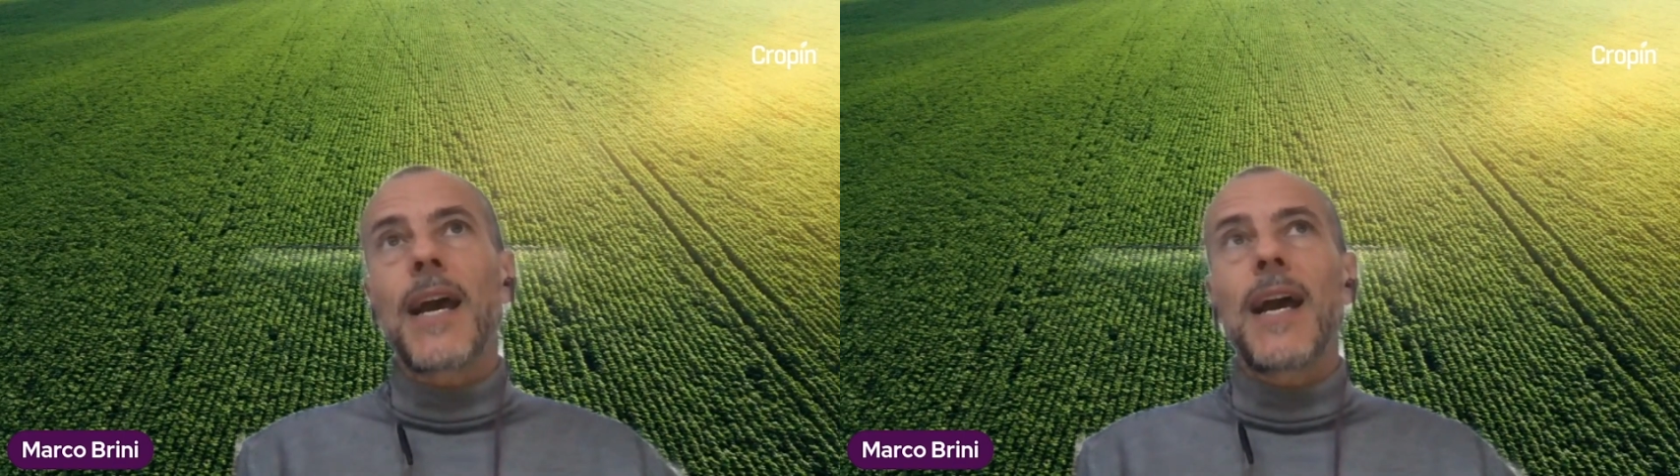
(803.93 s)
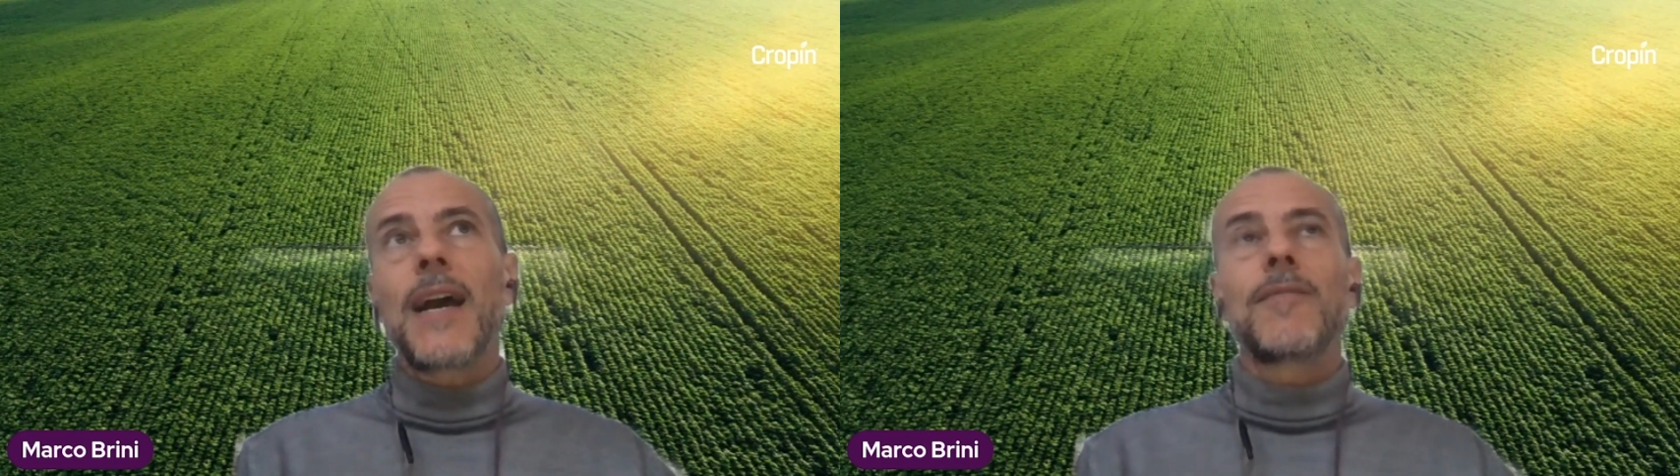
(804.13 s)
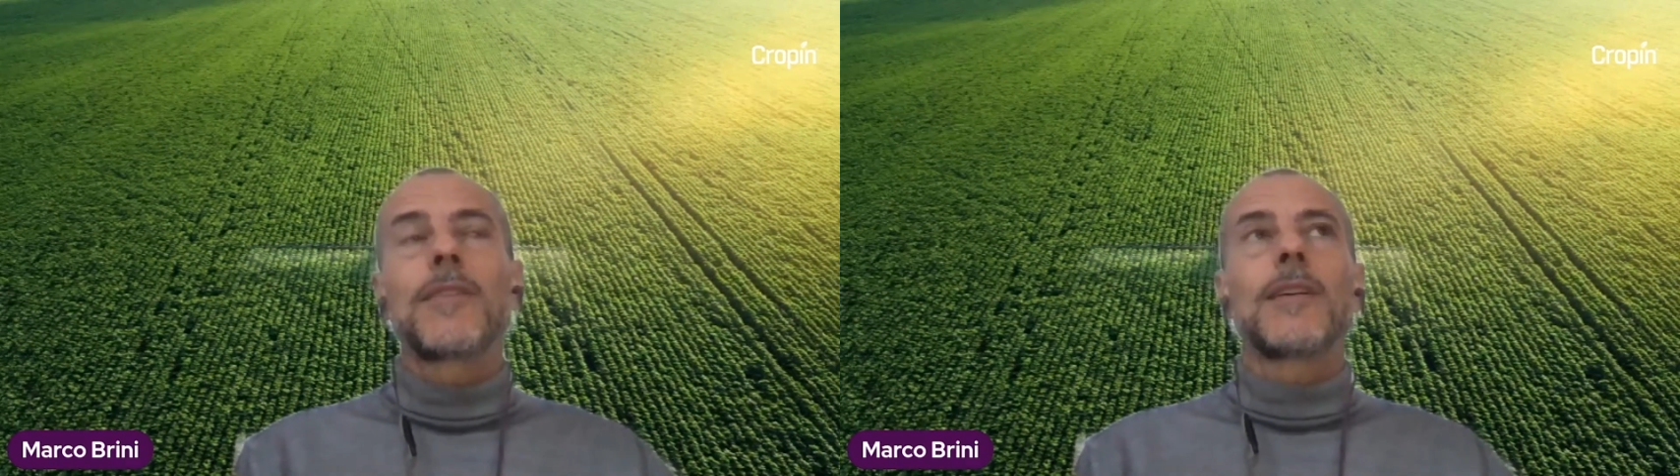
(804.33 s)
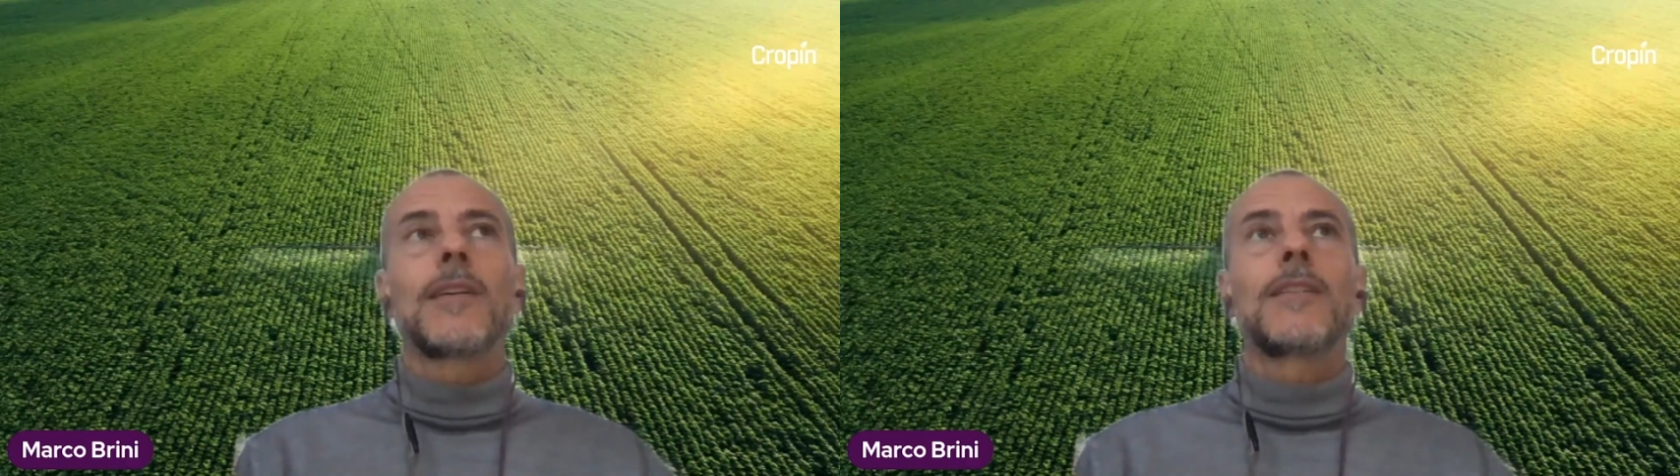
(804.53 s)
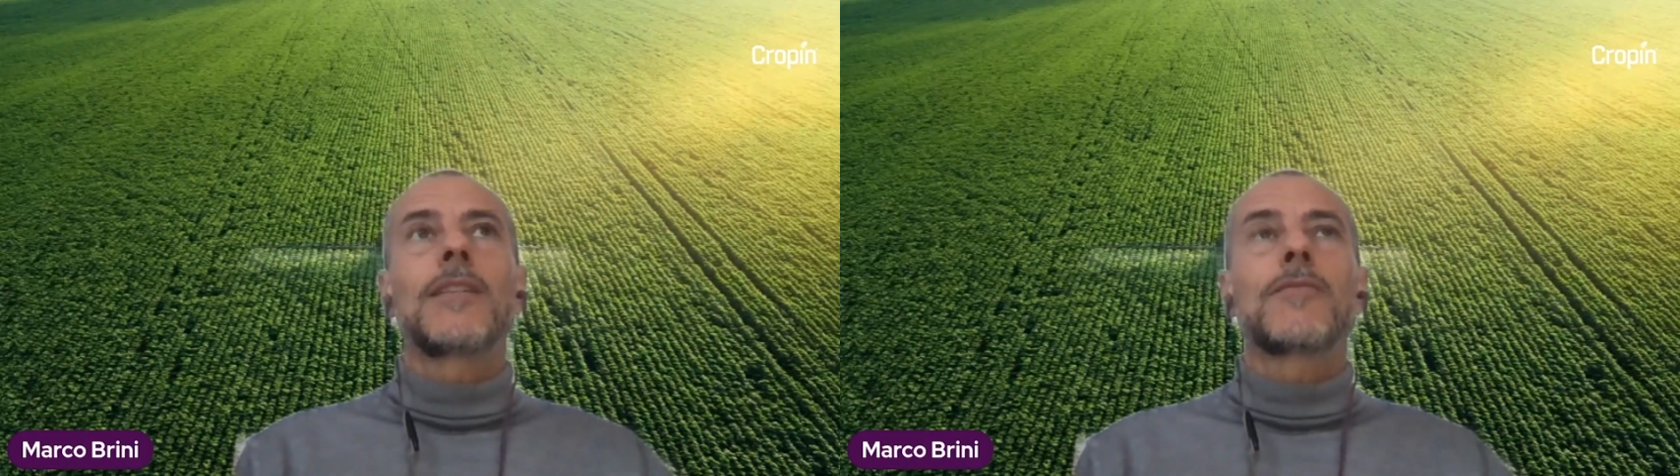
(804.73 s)
have
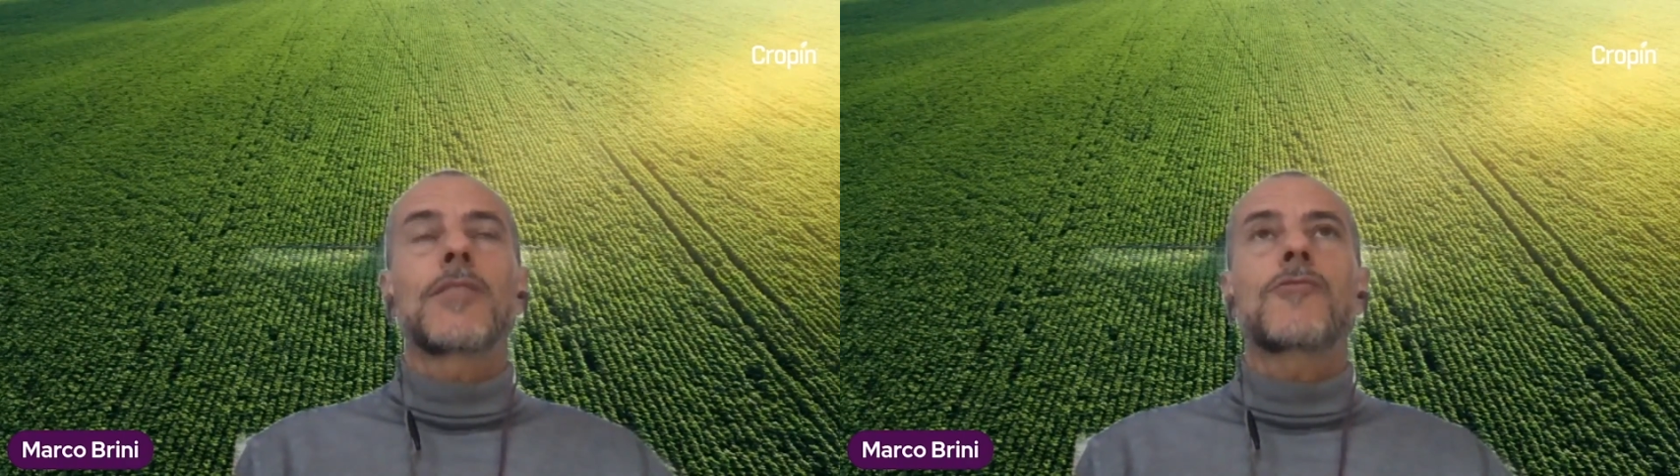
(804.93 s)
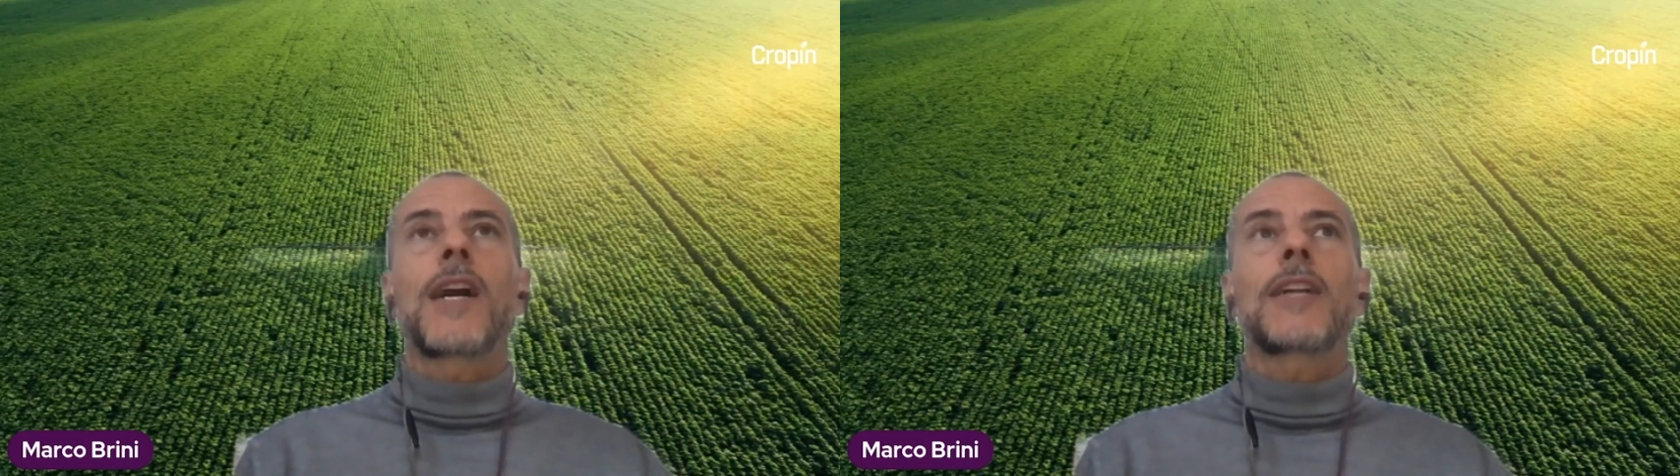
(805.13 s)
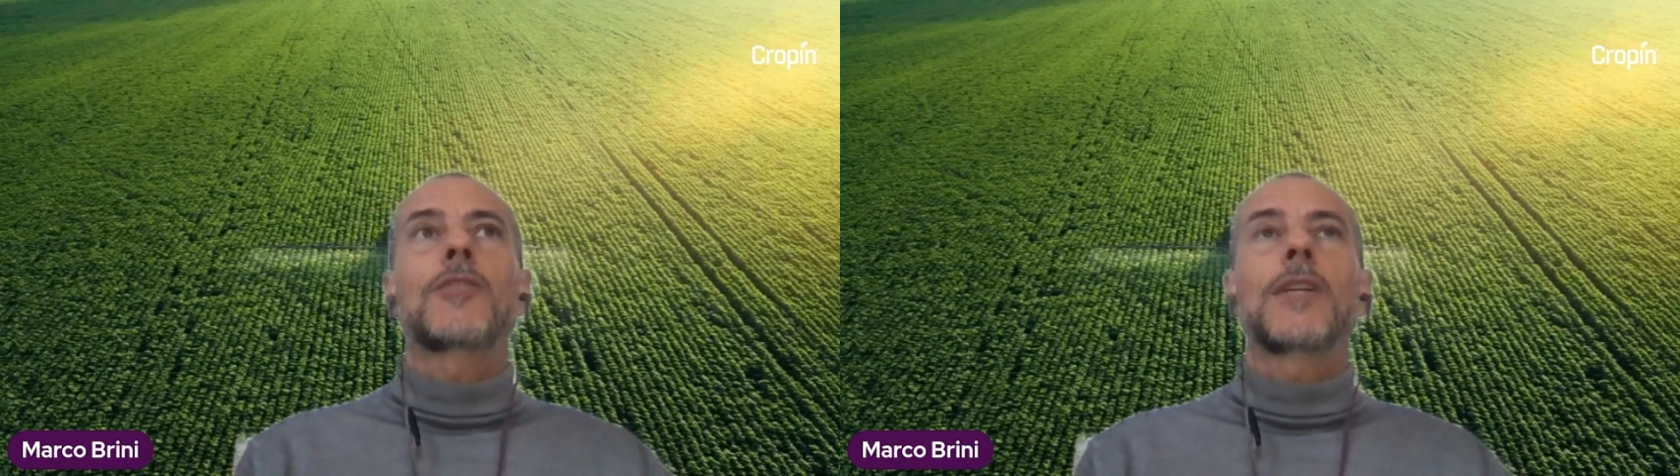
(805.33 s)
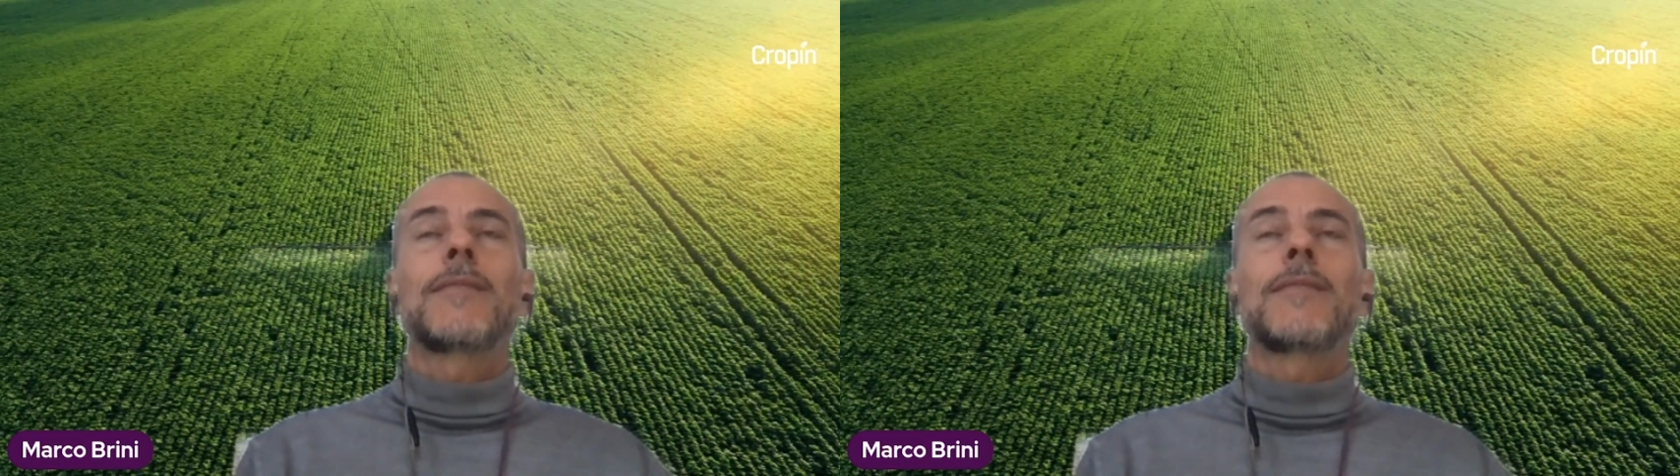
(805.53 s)
the infrastructure.